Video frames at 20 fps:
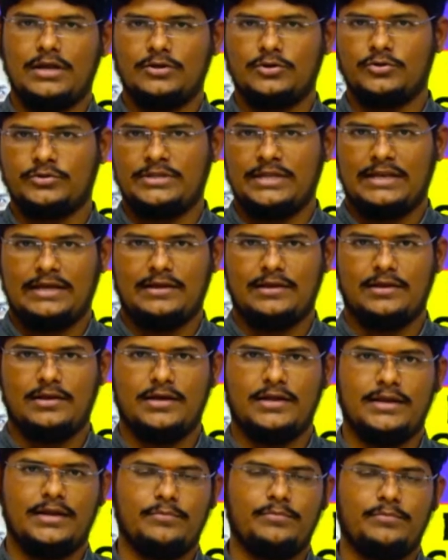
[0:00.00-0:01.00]
to Telangana or
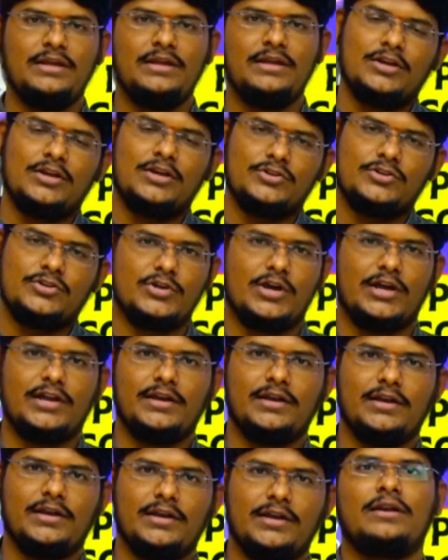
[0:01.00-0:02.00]
AP, join in
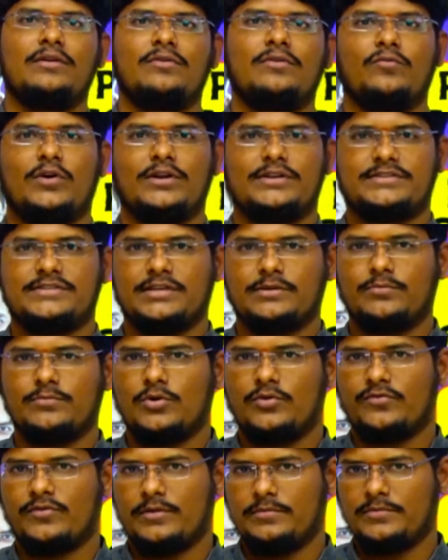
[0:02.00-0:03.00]
our WhatsApp group
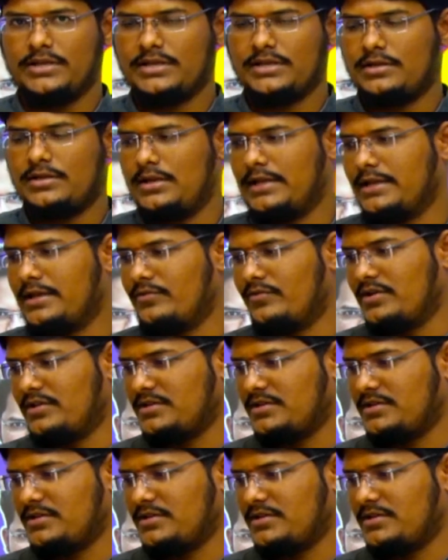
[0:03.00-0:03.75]
from the link given in the